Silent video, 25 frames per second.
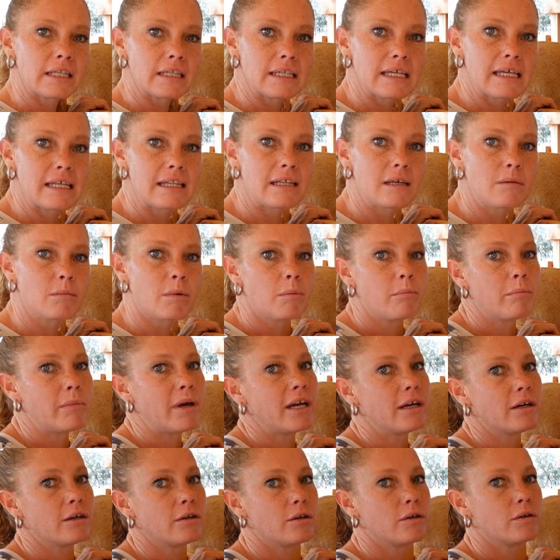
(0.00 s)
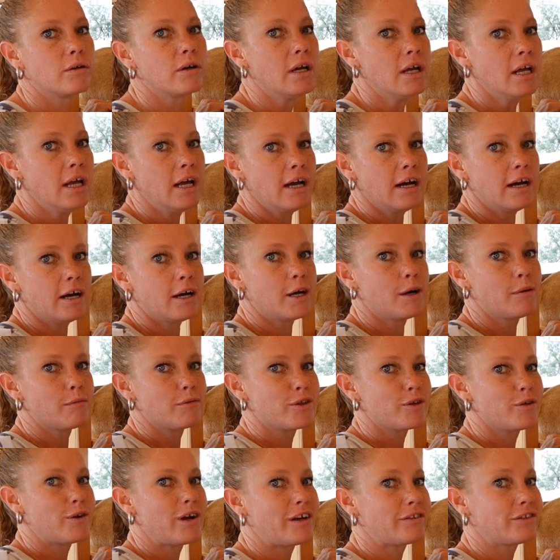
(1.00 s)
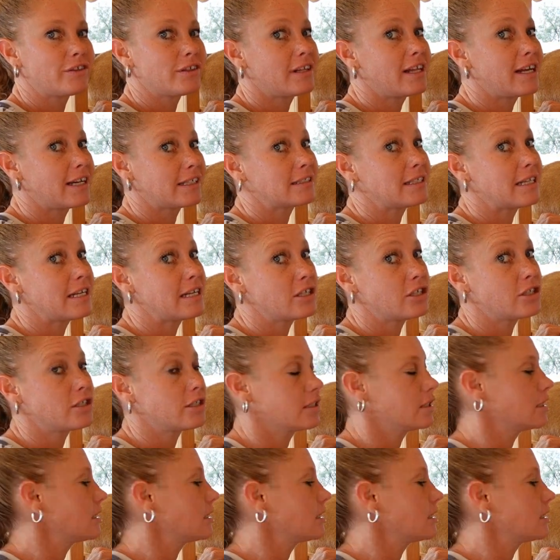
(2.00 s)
Lily, but Mayo, throughout the lactation,